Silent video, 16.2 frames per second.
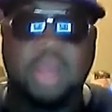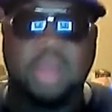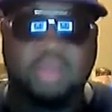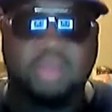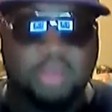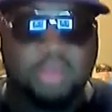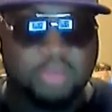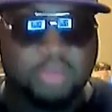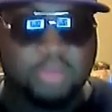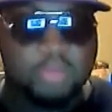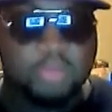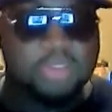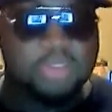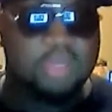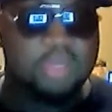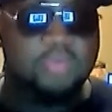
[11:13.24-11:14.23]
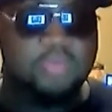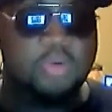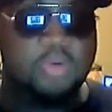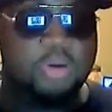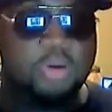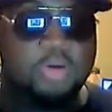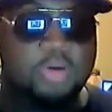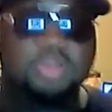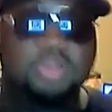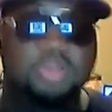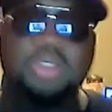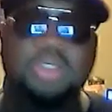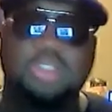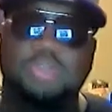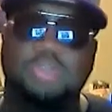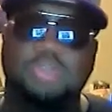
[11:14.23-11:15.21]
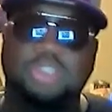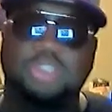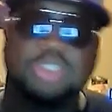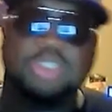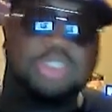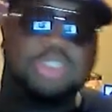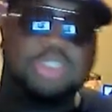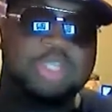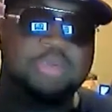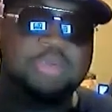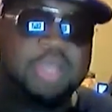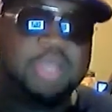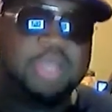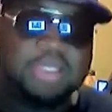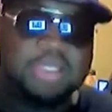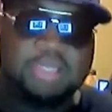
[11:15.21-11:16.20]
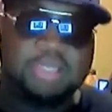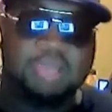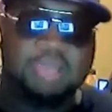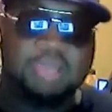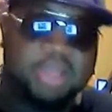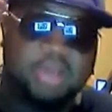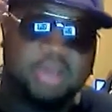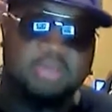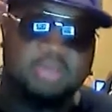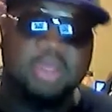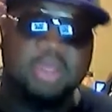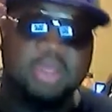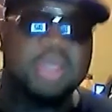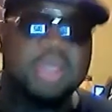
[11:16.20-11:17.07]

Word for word: having him do stuff for her, and so she's genuinely accepting him